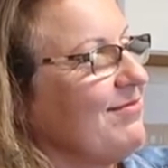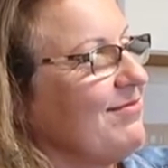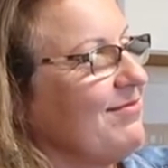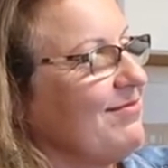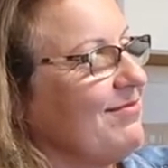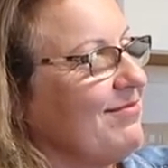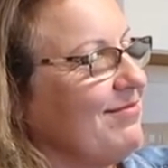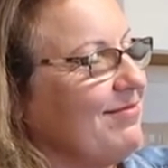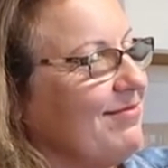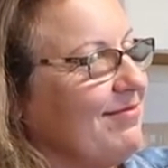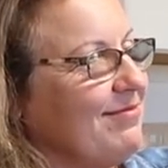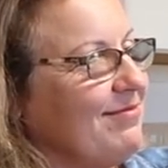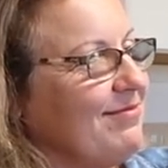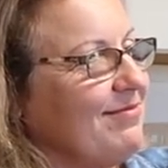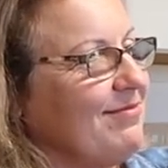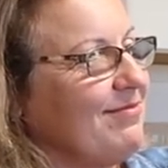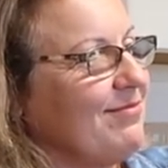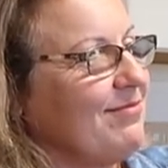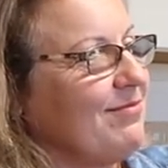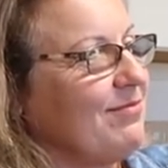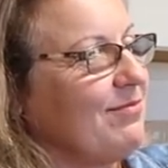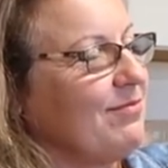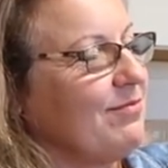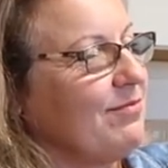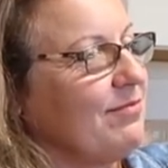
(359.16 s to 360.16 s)

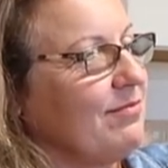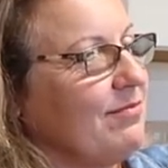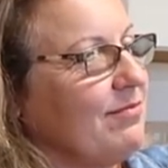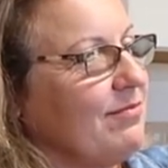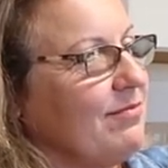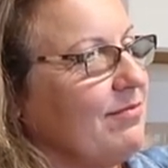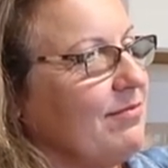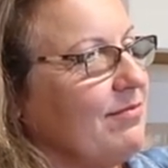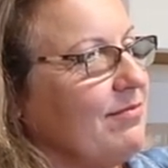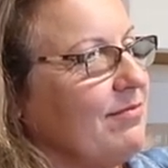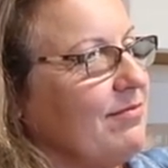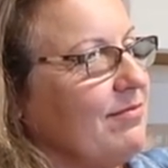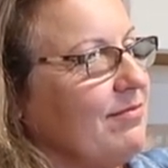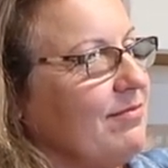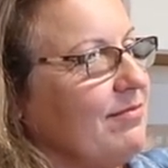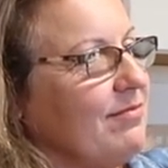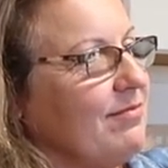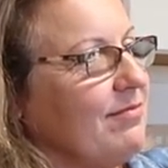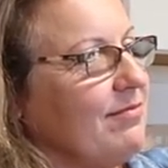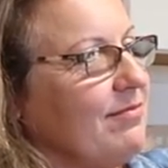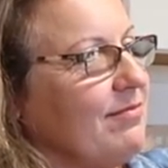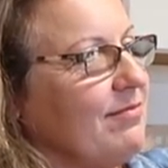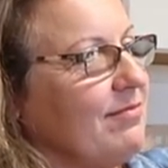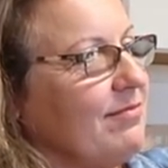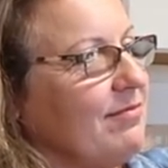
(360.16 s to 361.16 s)

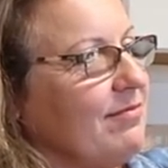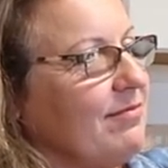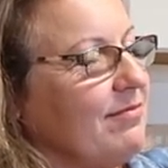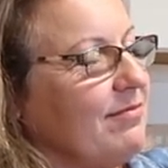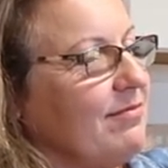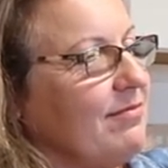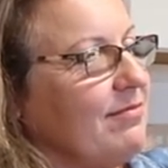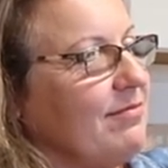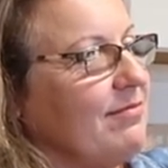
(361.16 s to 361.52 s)
(not speaking)